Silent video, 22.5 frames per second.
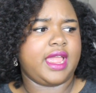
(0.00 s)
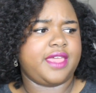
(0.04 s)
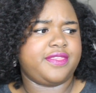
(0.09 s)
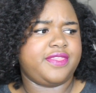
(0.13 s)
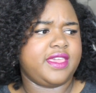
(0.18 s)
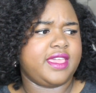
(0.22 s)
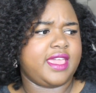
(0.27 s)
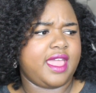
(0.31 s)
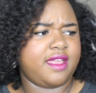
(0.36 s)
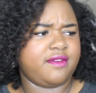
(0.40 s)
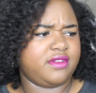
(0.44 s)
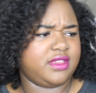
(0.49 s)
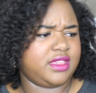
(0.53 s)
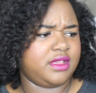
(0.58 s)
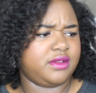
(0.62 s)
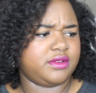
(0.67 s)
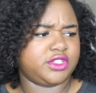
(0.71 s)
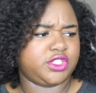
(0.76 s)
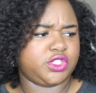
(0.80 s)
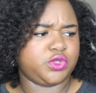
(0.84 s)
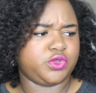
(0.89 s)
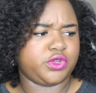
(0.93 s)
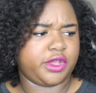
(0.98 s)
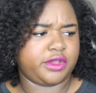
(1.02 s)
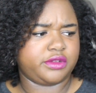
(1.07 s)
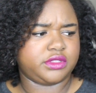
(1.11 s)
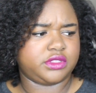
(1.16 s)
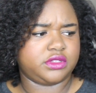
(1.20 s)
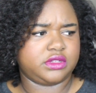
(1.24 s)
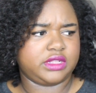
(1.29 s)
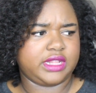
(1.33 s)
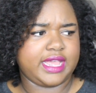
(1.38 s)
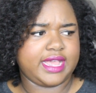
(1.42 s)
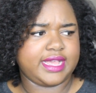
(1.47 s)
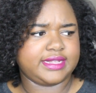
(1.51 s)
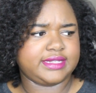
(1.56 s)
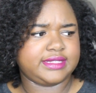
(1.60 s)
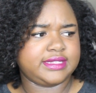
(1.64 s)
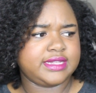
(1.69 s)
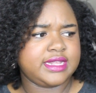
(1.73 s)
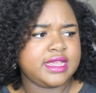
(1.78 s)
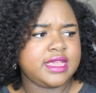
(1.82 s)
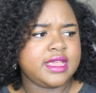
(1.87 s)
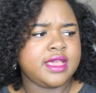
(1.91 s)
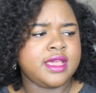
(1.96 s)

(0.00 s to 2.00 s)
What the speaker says: I think everything was 2 coats or less.